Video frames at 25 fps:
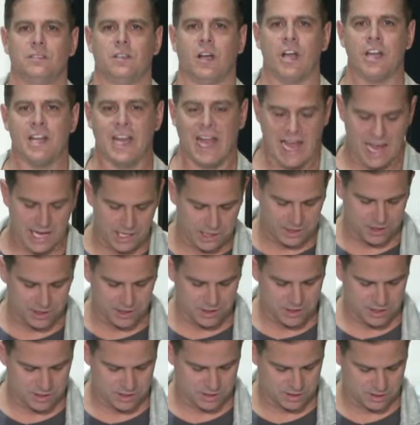Are you
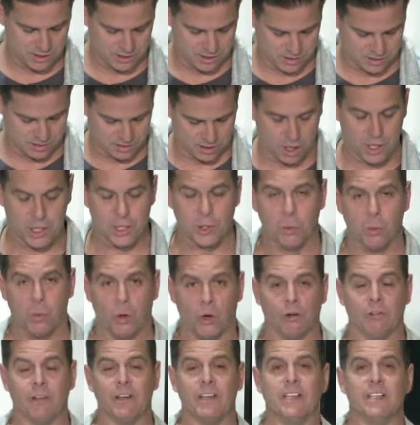anxious? Are you
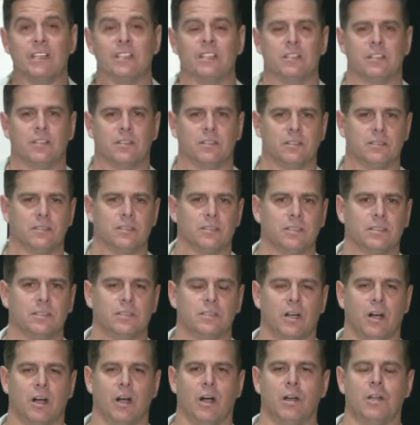worried?
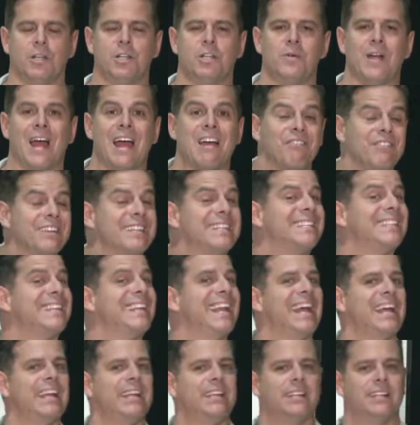Are you heavy
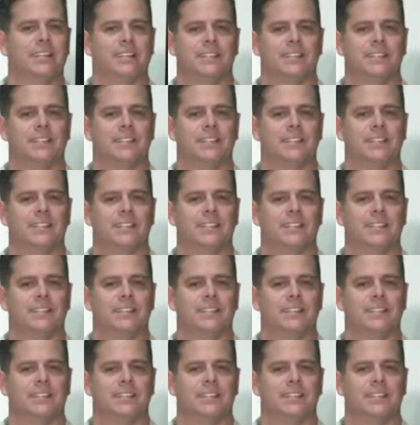today?